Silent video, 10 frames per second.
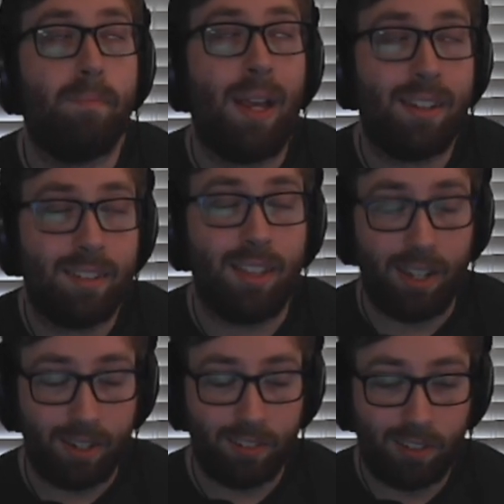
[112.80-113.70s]
best
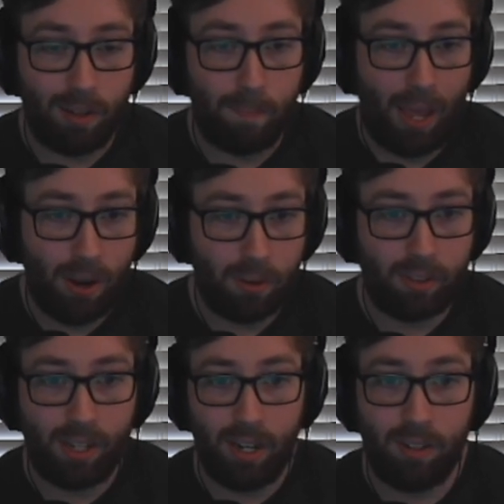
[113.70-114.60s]
things
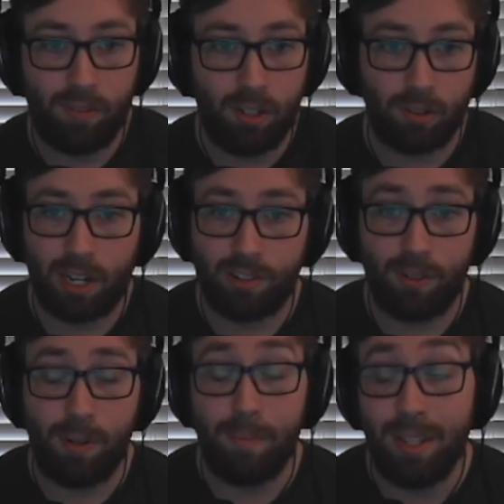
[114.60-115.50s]
about kind of the
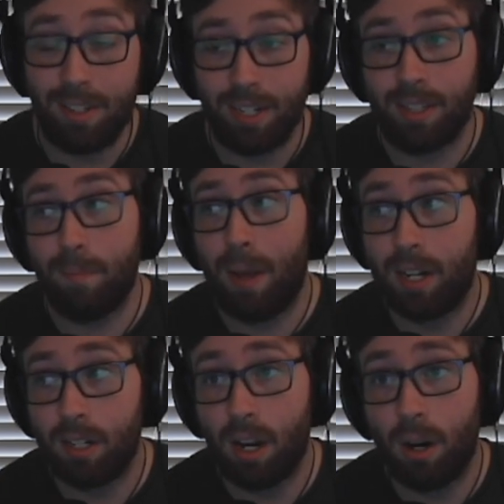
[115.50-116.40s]
direction we've been seeing the
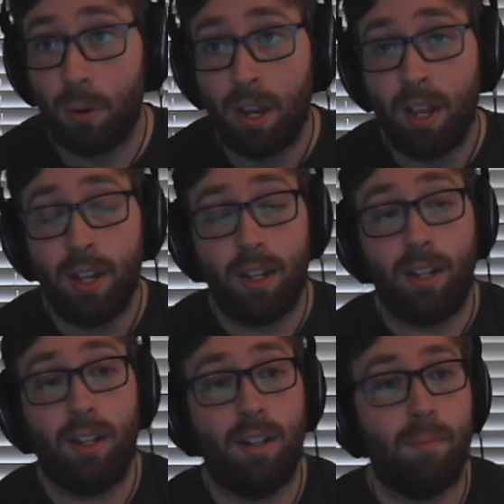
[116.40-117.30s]
meta go,
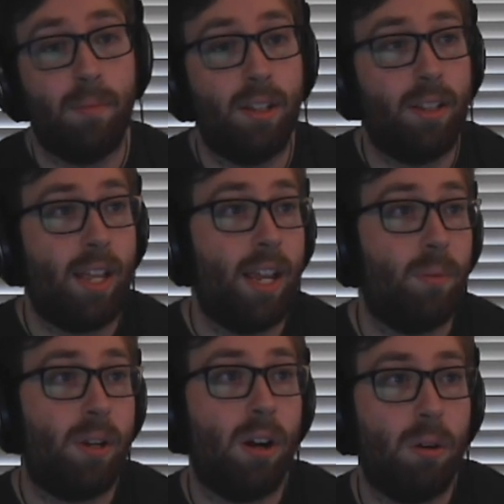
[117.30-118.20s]
and
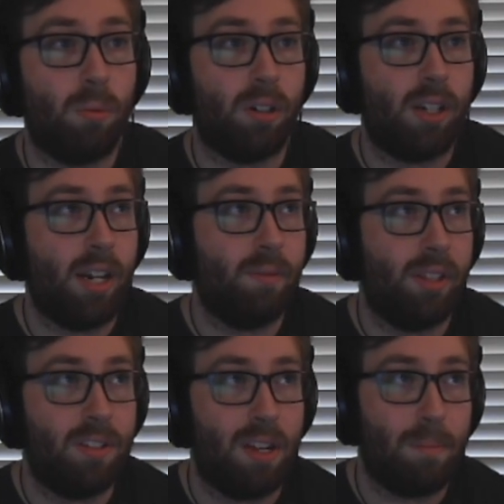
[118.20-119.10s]
we all were kind of
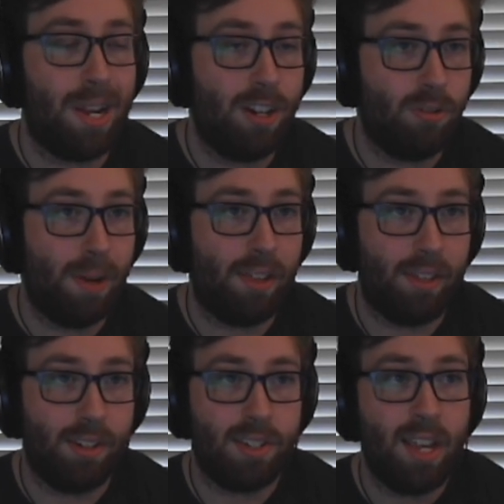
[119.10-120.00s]
on the same page about
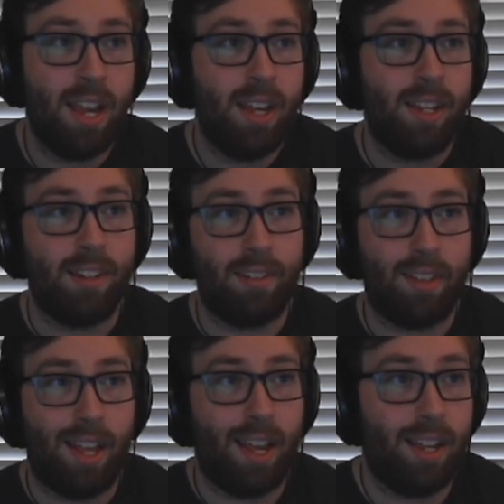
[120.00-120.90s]
this, is
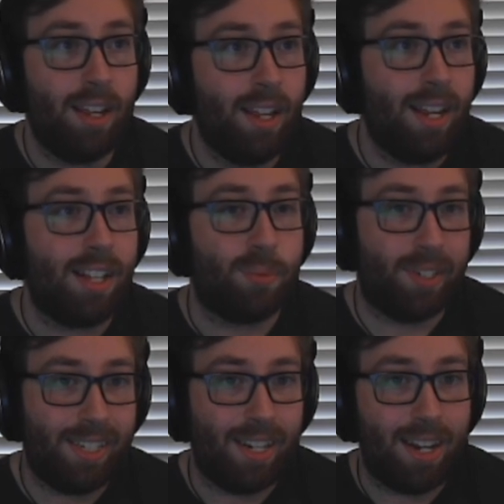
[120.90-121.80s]
that it's
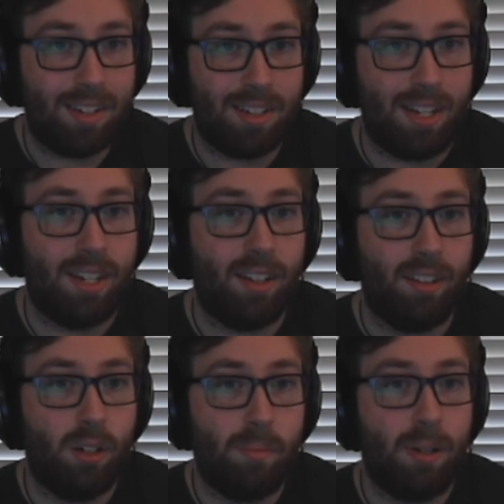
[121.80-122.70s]
nice seeing a
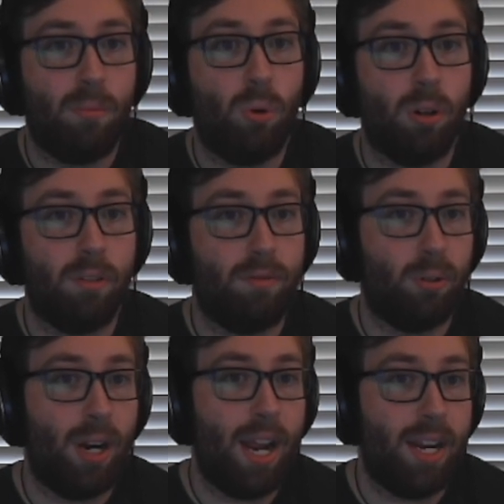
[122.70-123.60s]
little bit more
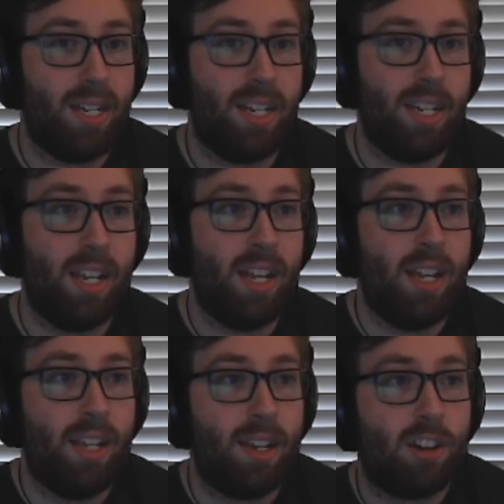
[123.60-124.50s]
variety,
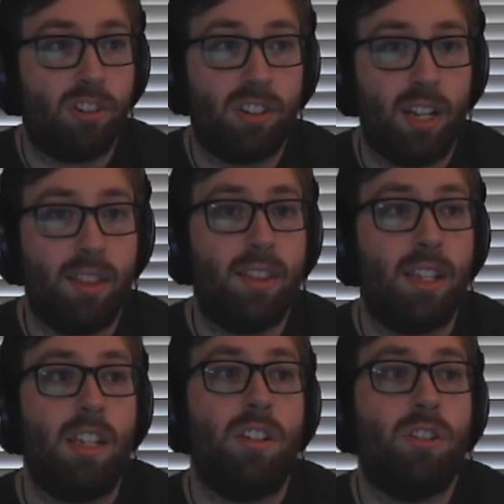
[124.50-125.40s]
not just in
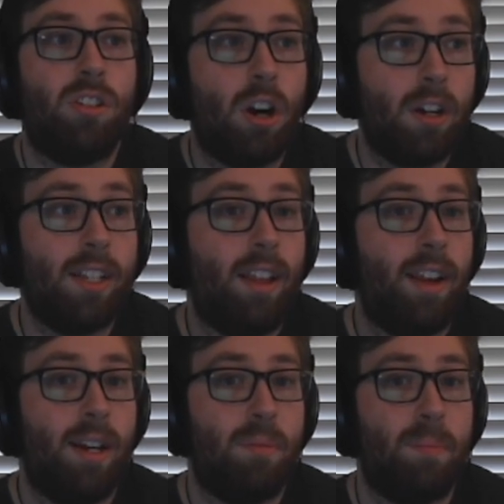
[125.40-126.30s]
the starting
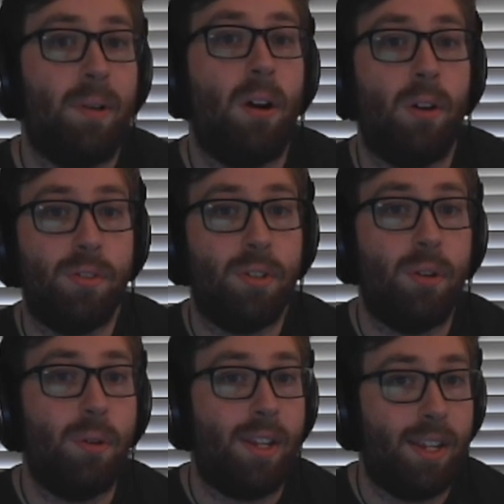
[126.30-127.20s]
lineups, but
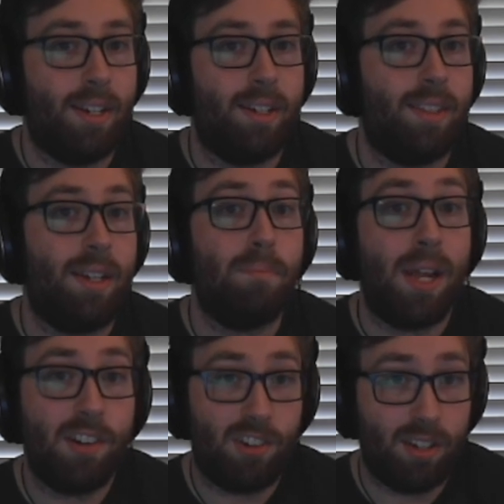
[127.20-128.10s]
also in the
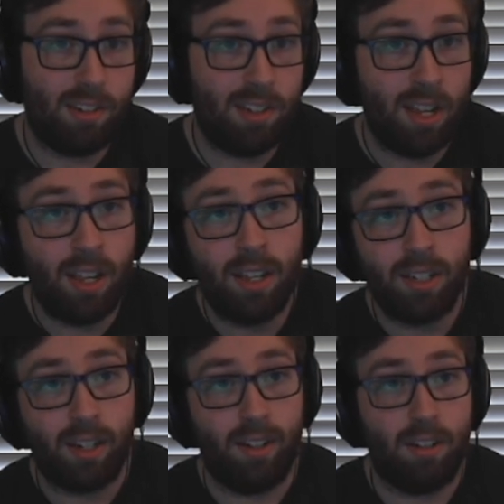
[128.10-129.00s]
benches.
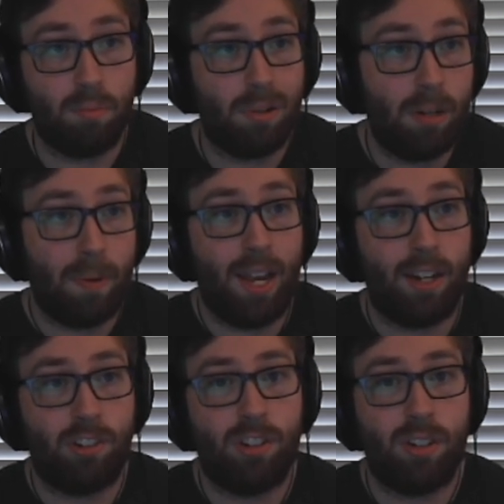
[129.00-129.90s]
Because
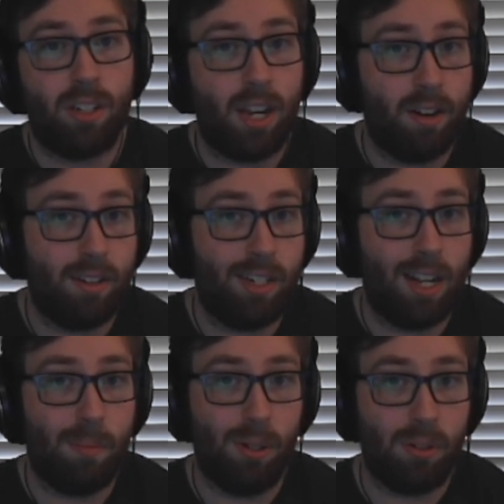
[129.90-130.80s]
pre-patch, Karen
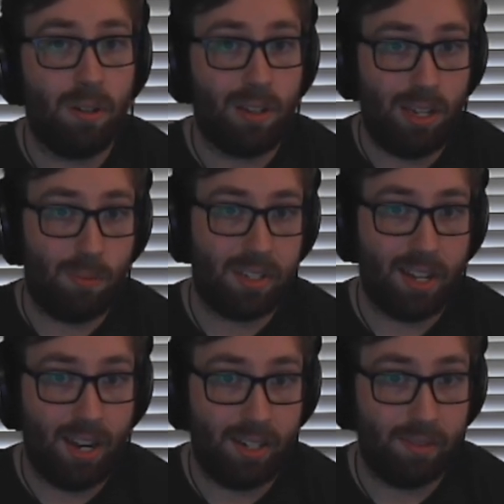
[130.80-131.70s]
Diablo Cookie was
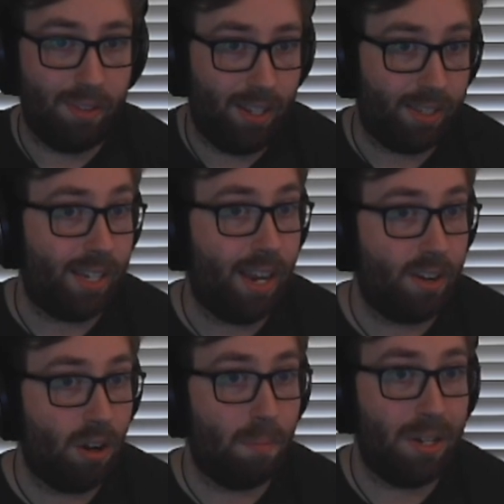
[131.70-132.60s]
kind of like the
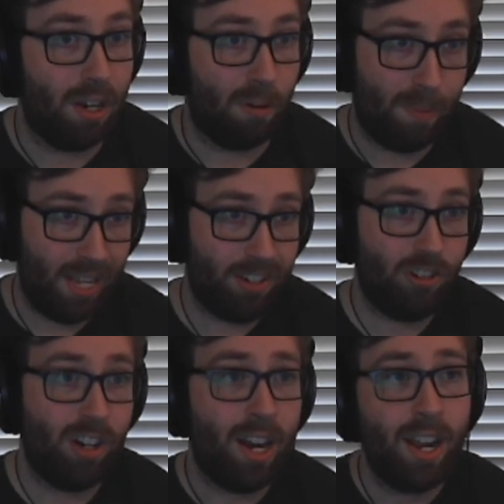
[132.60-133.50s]
end-all be-all
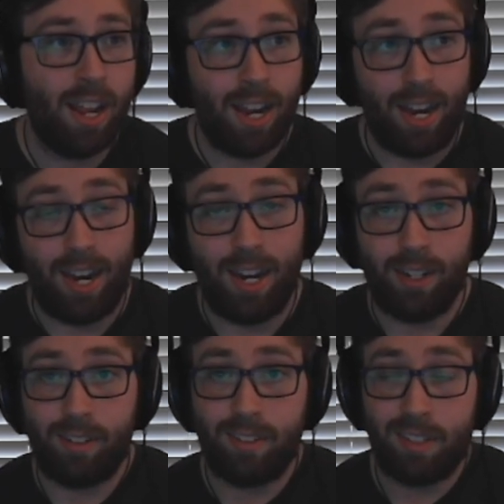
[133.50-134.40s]
bench,
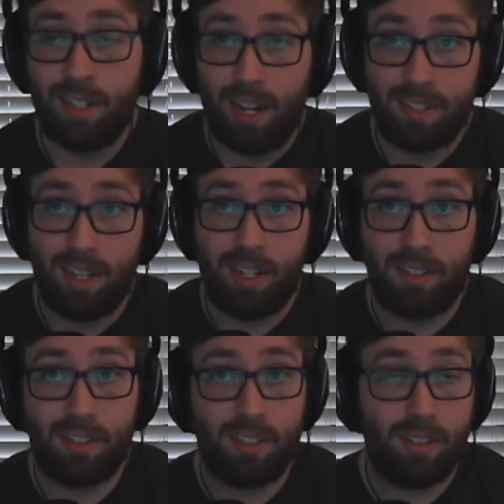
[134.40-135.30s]
and it's not saying
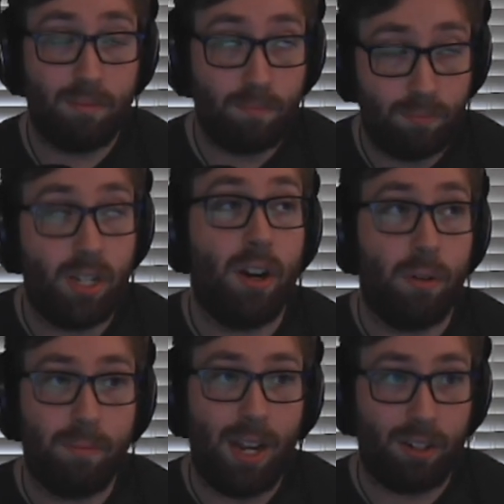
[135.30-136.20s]
it's
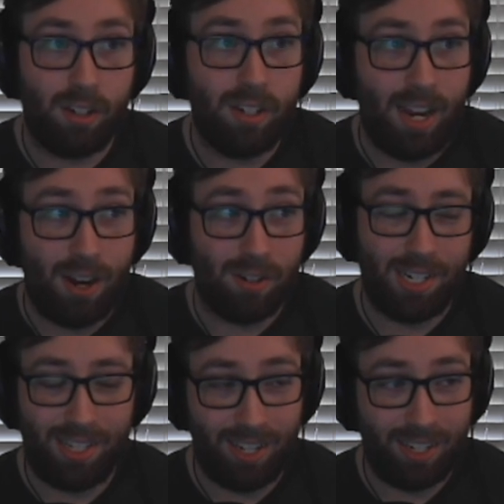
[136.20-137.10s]
not good now or
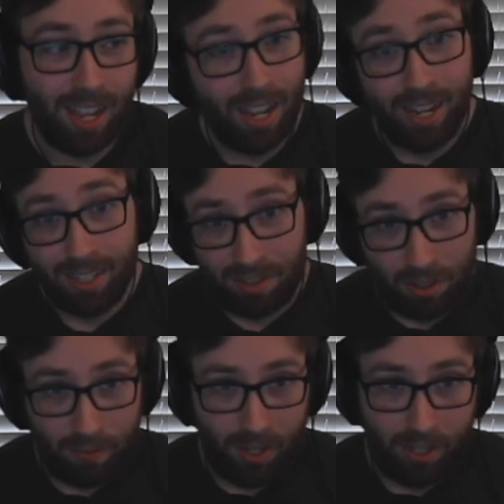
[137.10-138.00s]
anything. It's
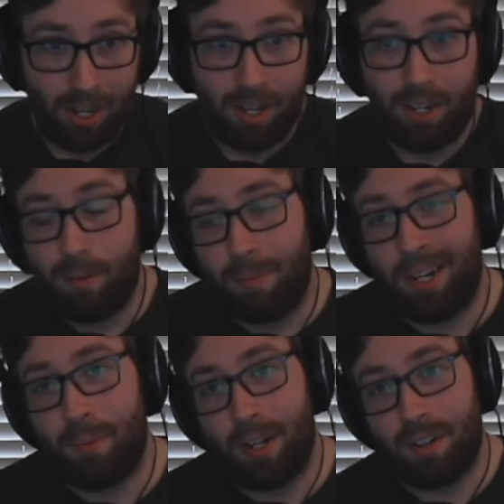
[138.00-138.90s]
still very good,
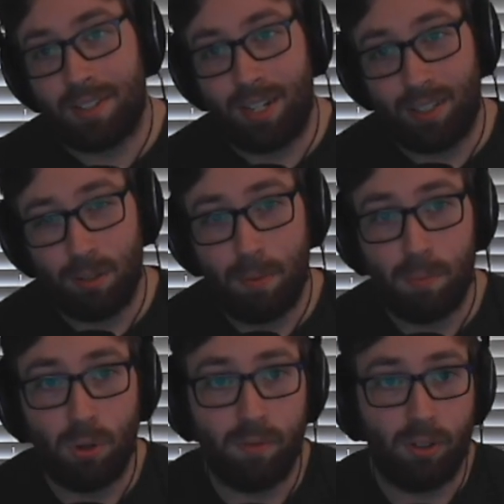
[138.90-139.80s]
but we are seeing a little bit
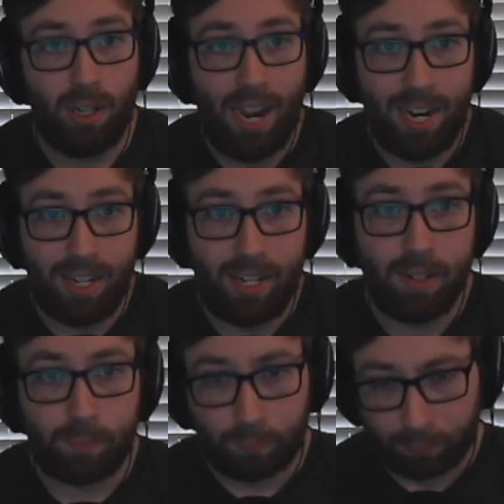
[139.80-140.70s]
more
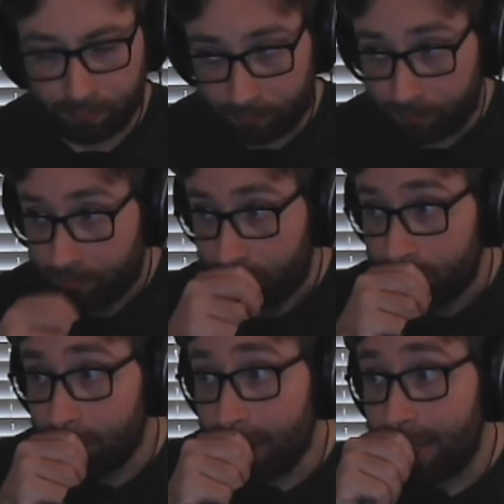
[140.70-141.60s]
variety
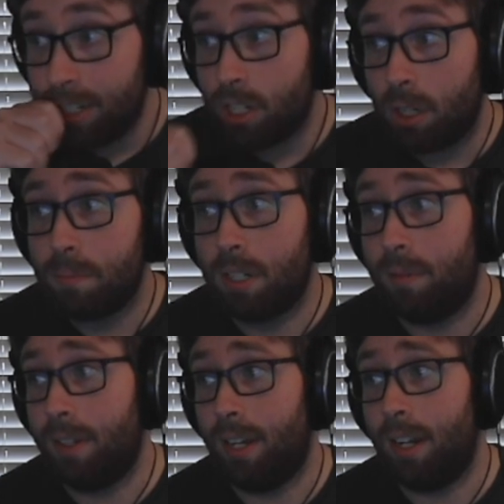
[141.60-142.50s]
in terms
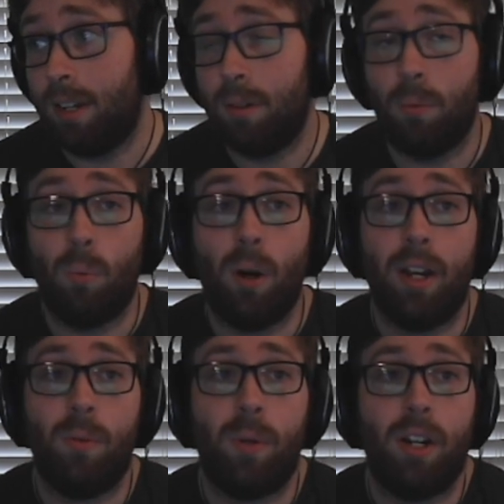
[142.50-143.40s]
of
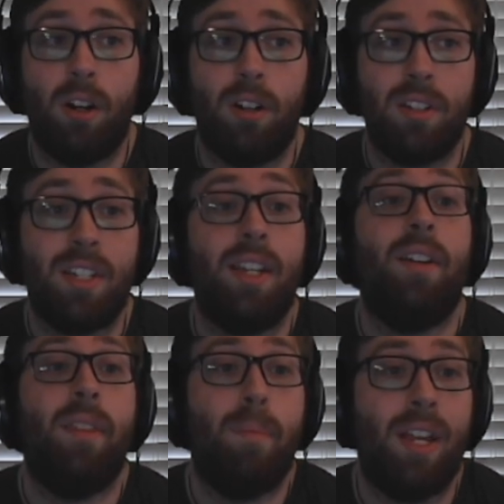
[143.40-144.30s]
what we are seeing
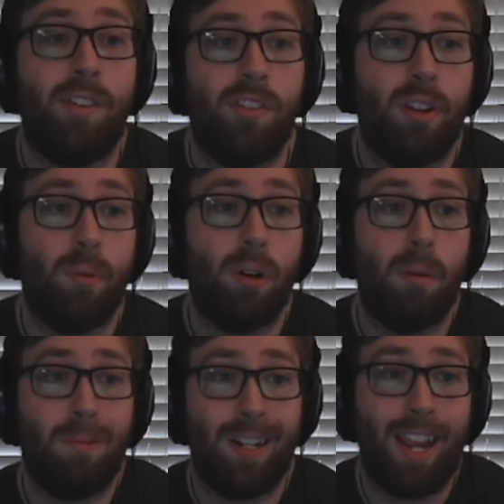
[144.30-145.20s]
on the bench. So we're all
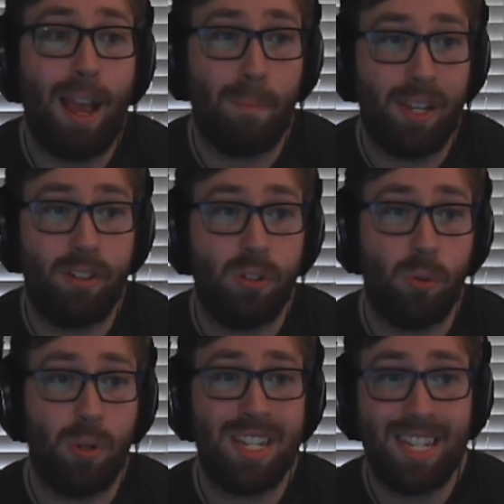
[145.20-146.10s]
pretty happy
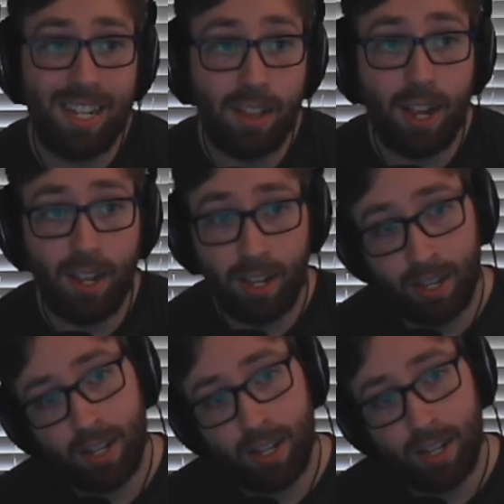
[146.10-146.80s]
to see that.